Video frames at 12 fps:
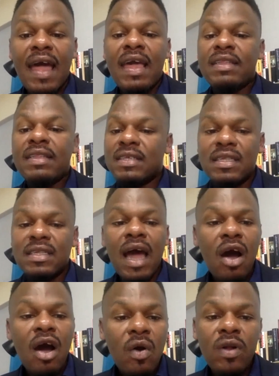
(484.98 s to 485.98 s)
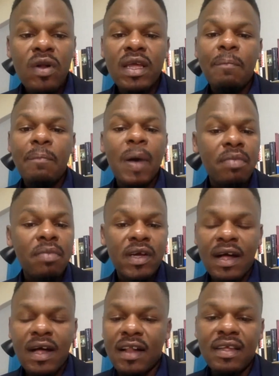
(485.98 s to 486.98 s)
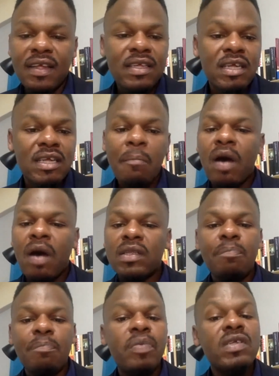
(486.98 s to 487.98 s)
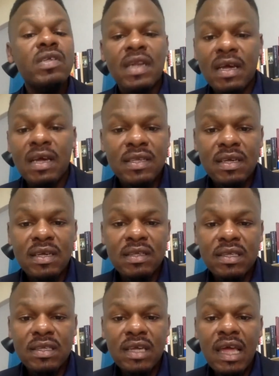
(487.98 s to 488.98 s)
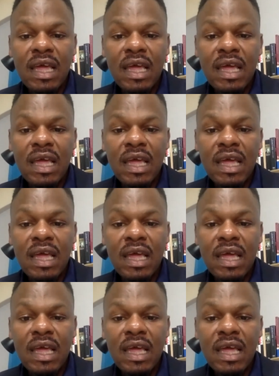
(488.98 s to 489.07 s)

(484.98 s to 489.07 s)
It is not only public health, it's about businesses.